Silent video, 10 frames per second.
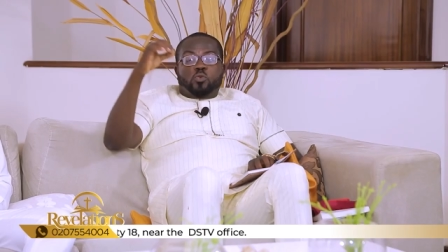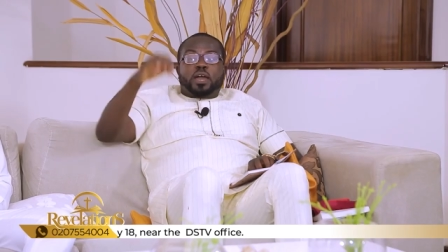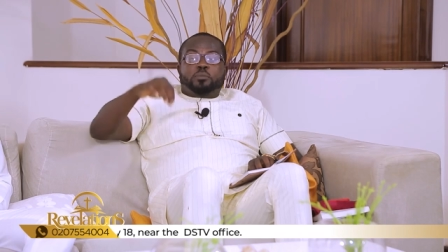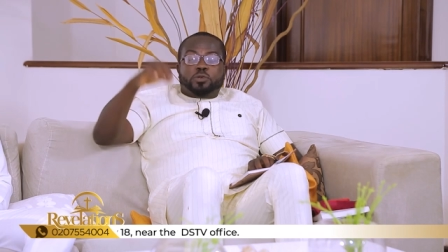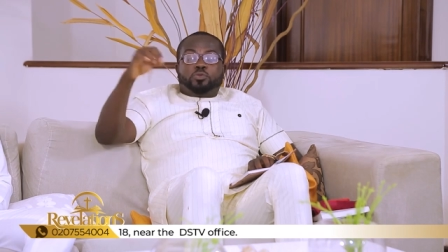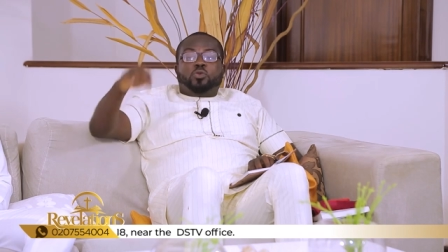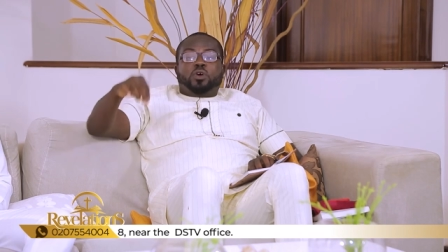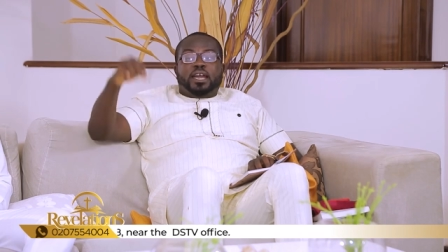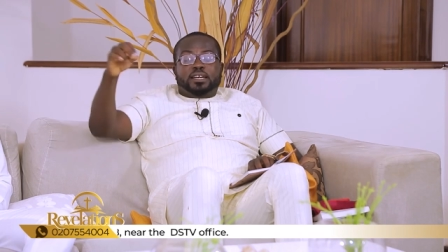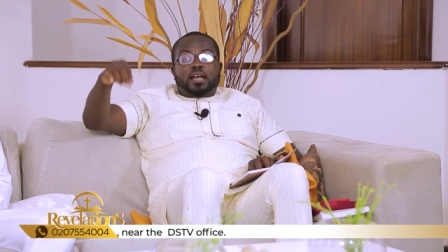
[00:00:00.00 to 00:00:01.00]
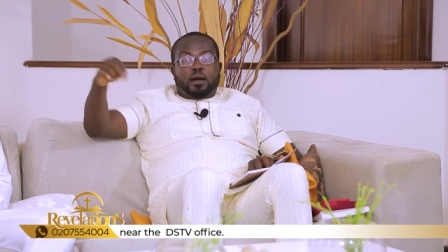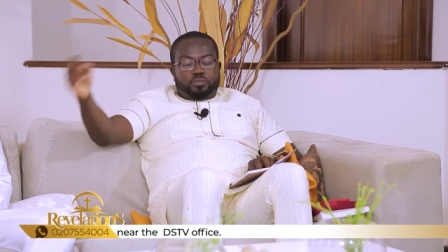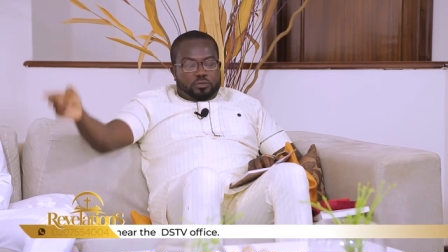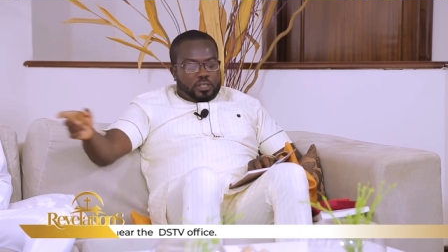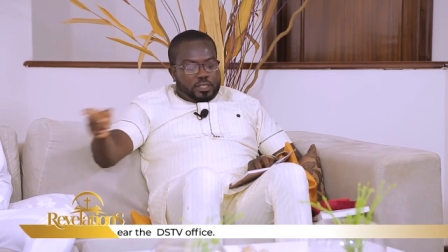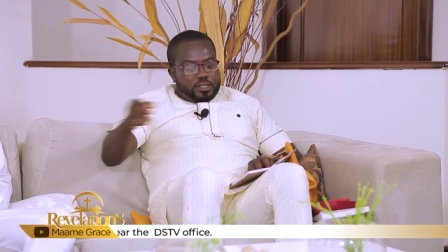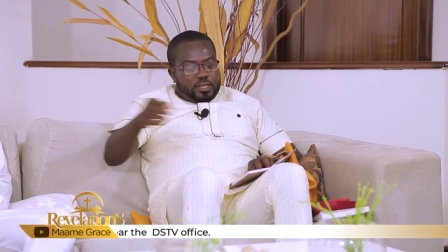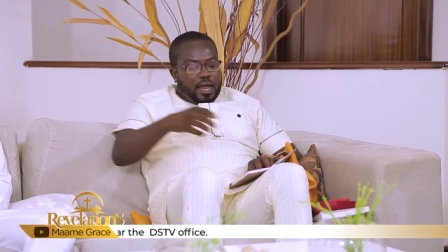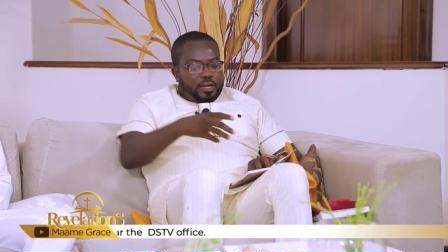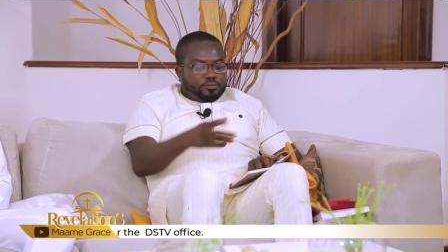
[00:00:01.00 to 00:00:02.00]
where people end up when they
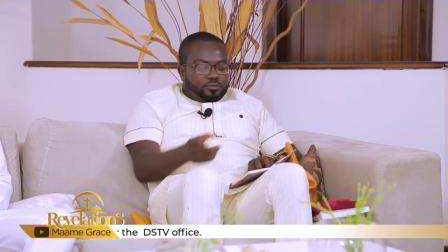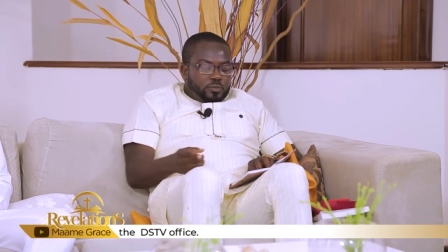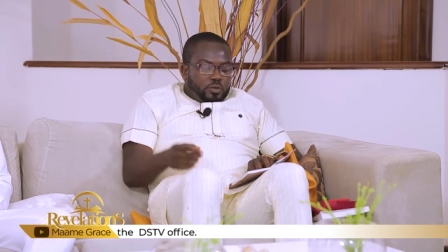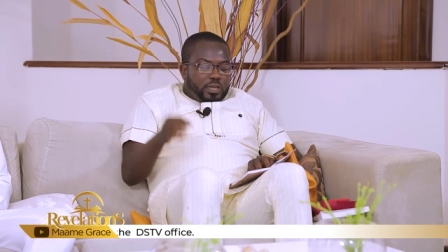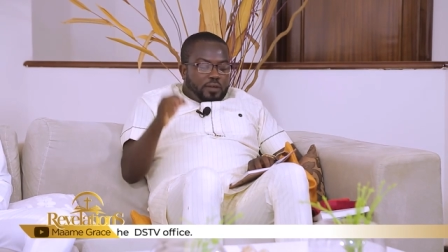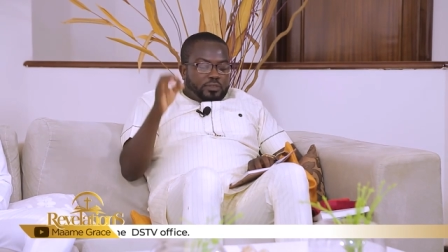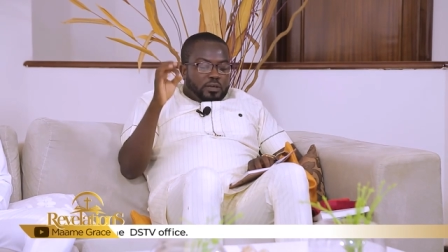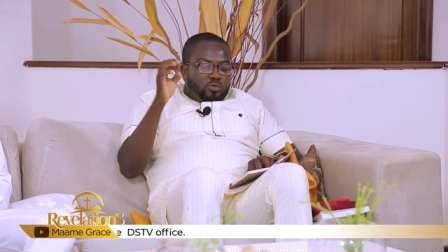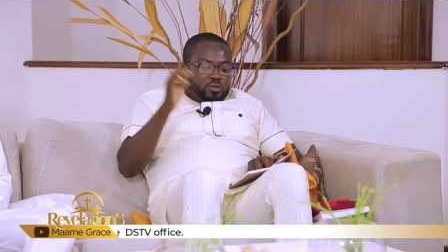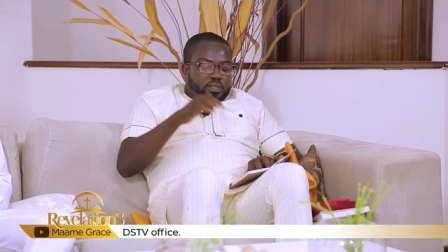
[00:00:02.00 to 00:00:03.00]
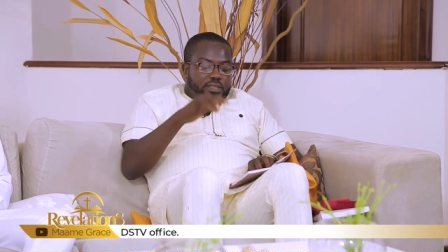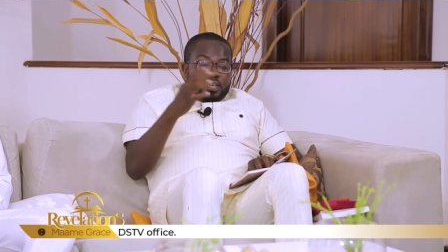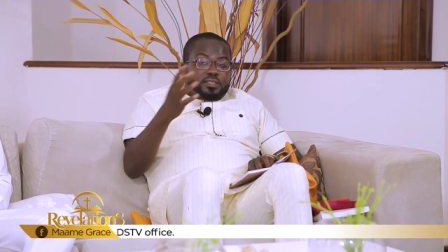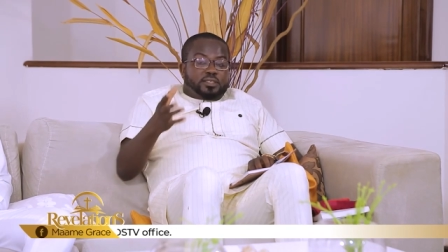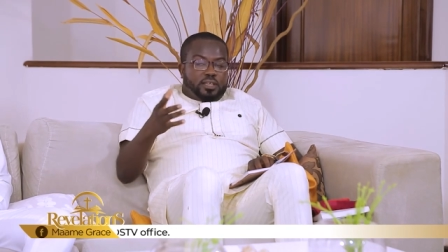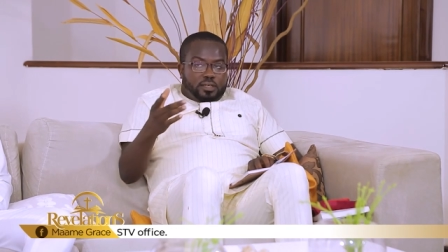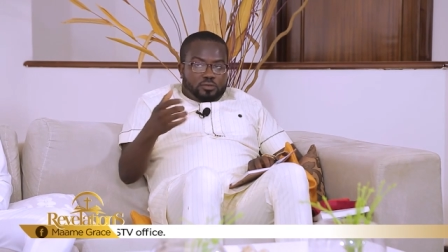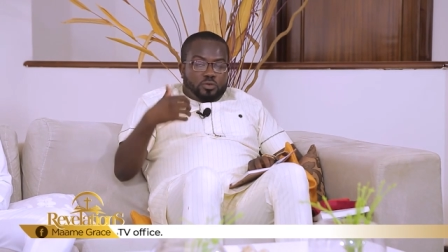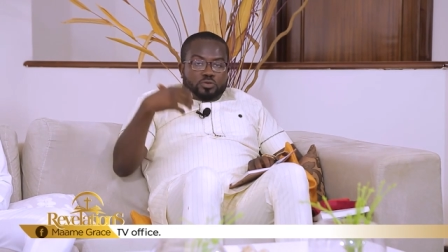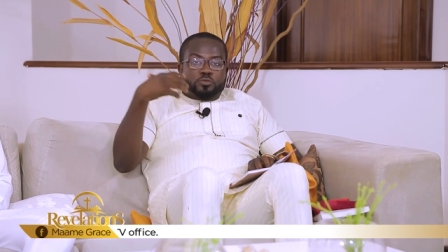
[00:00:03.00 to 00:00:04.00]
die. We have the monotheistic,
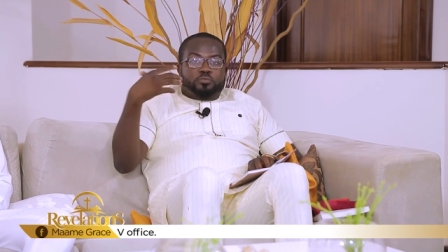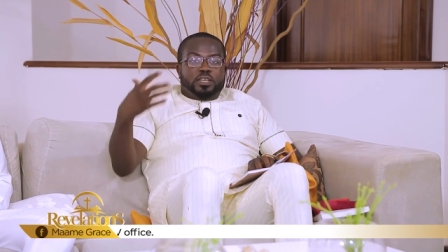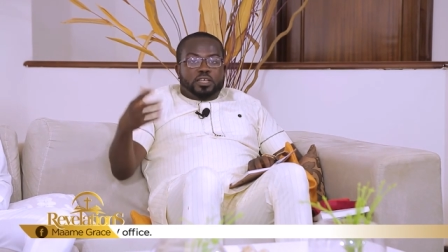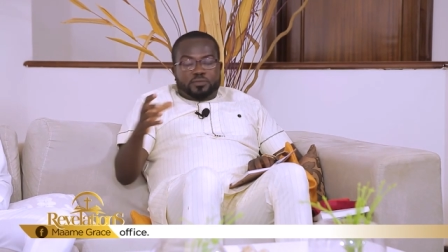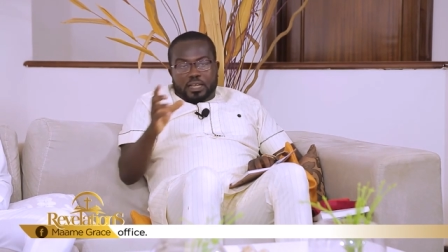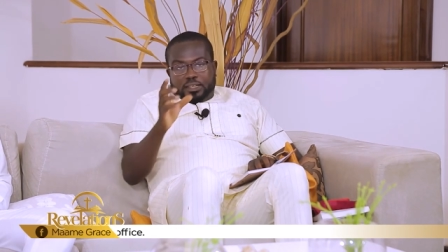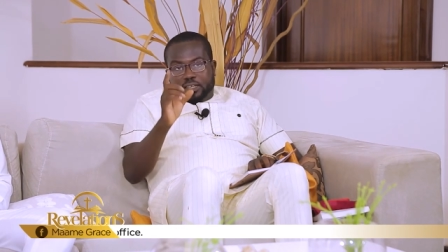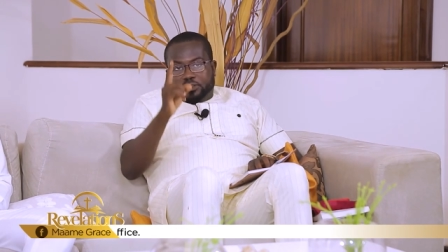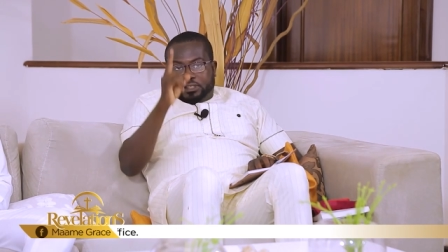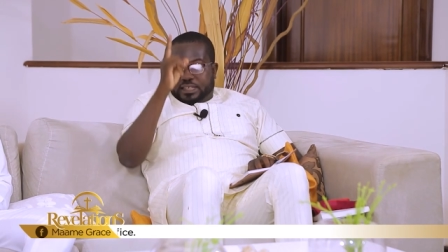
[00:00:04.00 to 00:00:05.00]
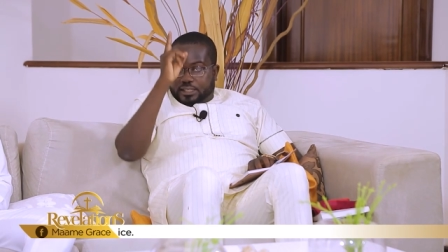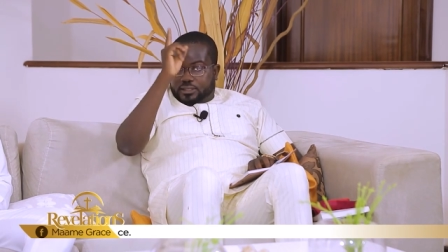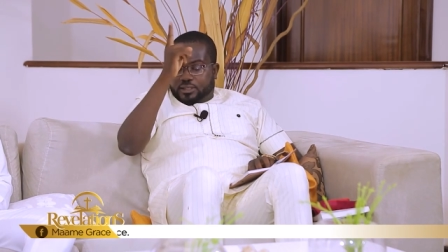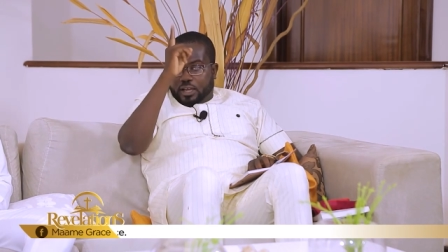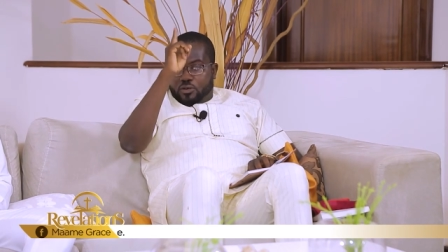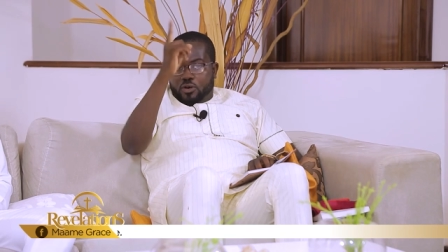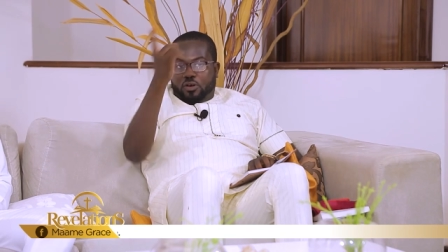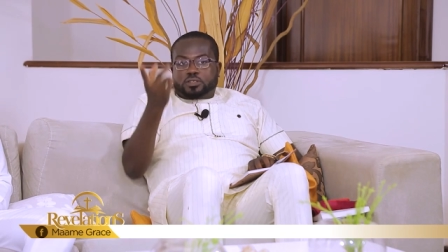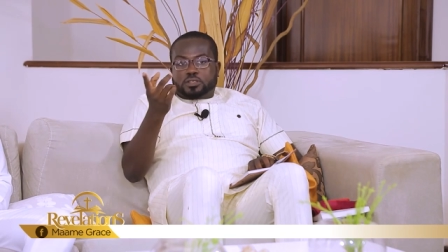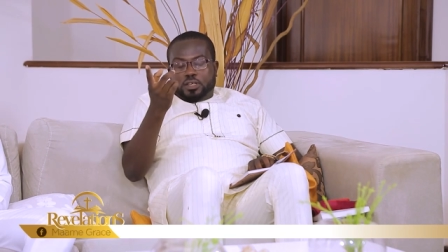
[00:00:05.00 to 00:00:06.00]
those who believe that there is just a
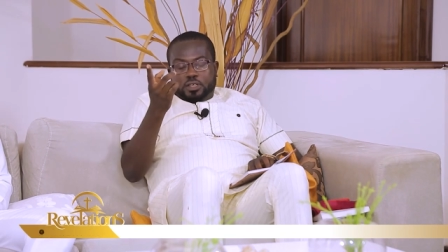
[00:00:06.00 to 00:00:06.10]
God.